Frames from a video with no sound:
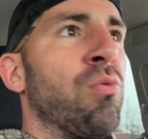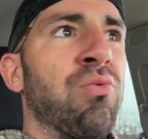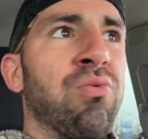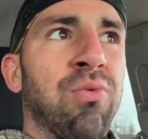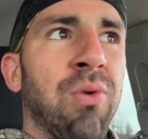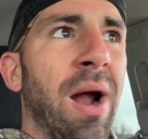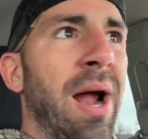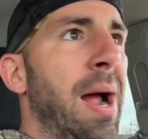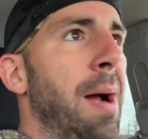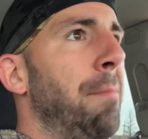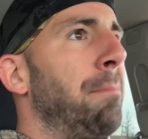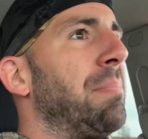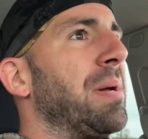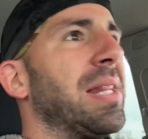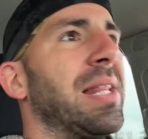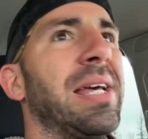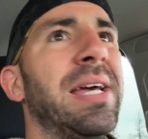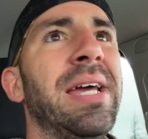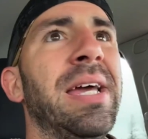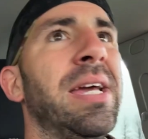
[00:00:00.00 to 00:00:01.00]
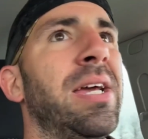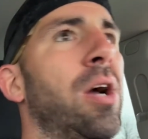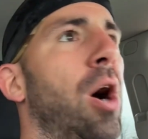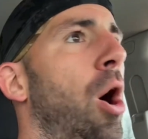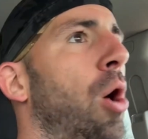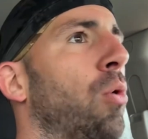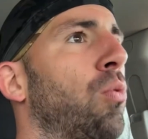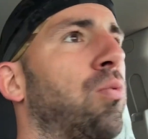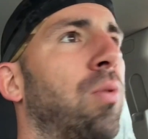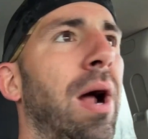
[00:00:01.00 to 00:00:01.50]
rambling
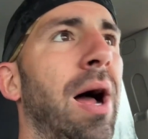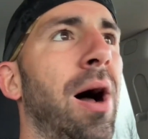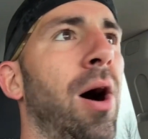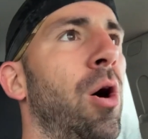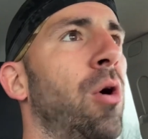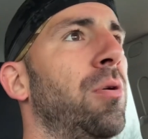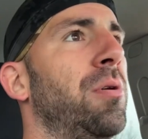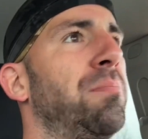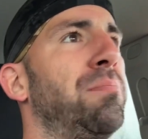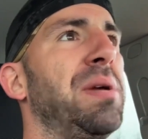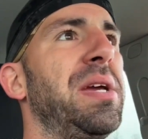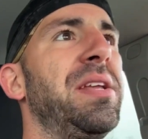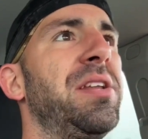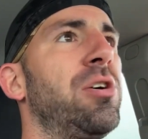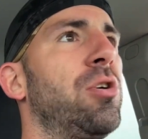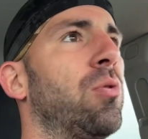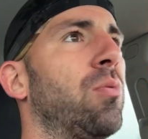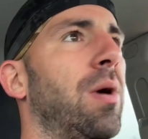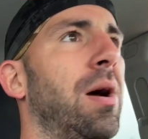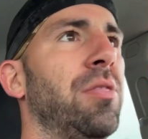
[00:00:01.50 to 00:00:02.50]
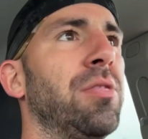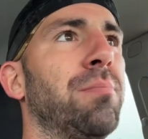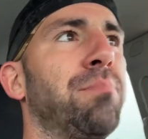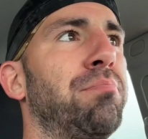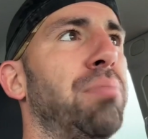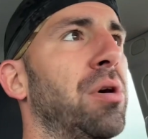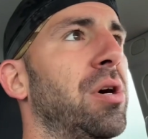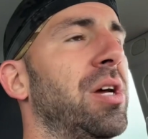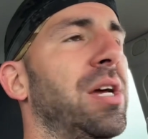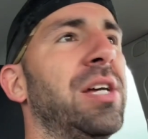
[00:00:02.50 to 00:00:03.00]
around, beating around the
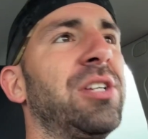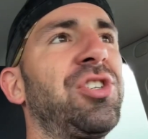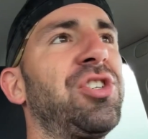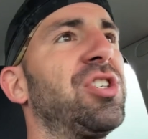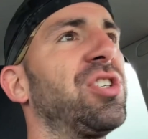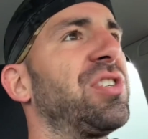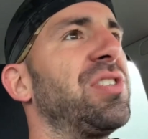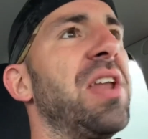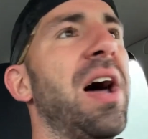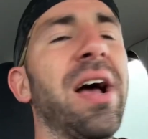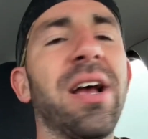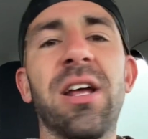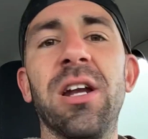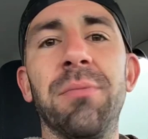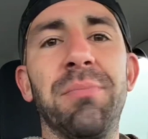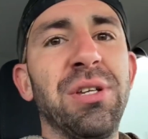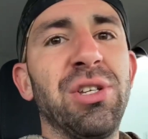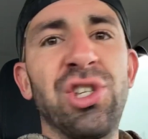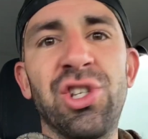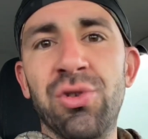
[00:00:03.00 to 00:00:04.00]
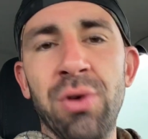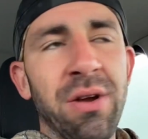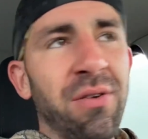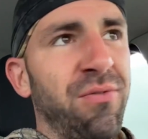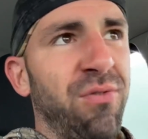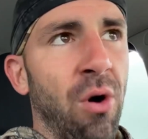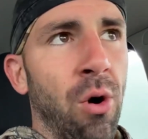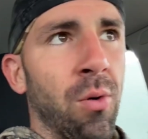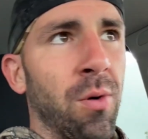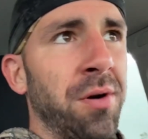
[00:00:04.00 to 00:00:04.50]
bush. It's just not going to be
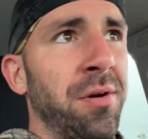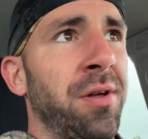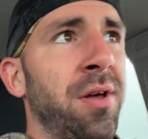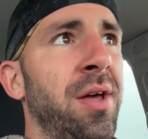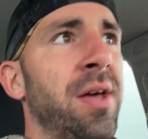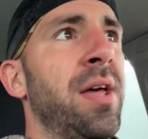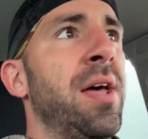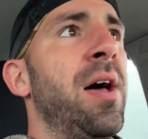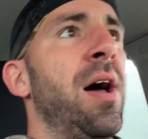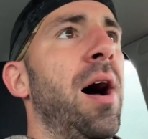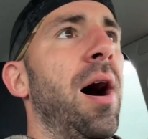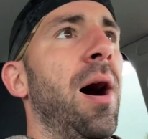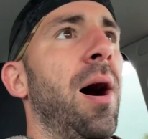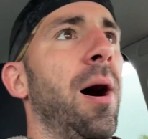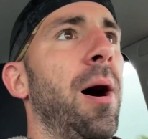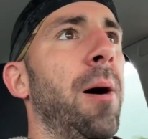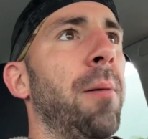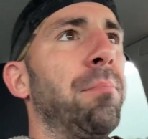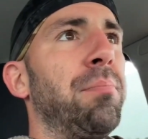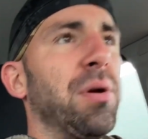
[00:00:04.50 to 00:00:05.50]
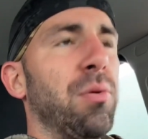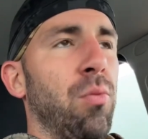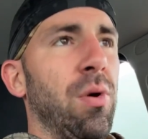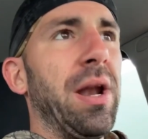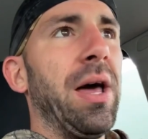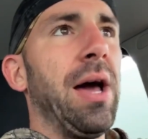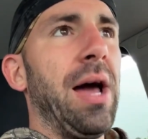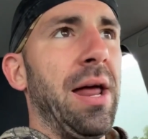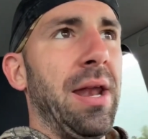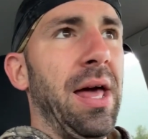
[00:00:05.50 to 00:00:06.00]
straightforward. Um, but what
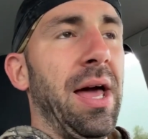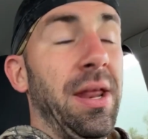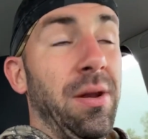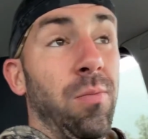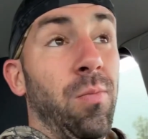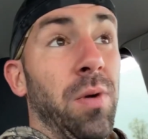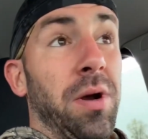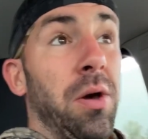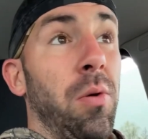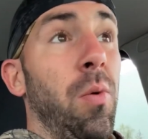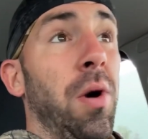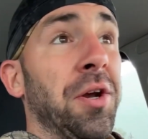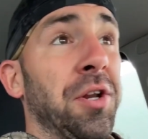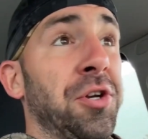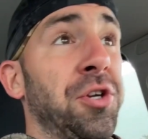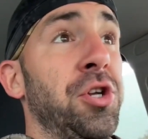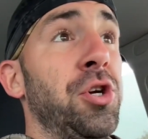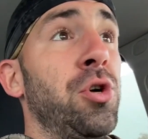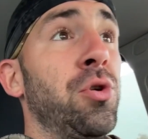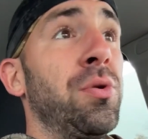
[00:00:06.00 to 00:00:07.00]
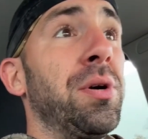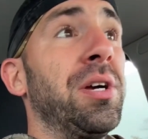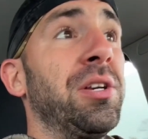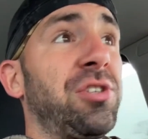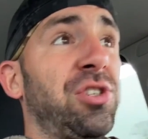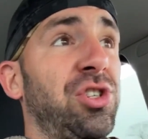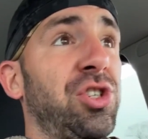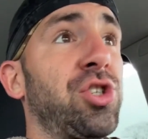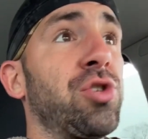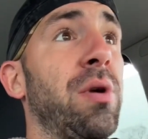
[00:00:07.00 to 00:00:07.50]
I and, and what I want to do is
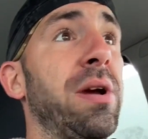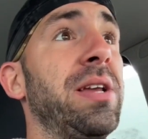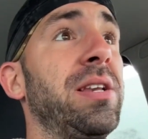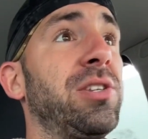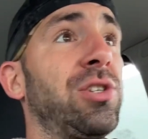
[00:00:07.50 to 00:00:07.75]
straight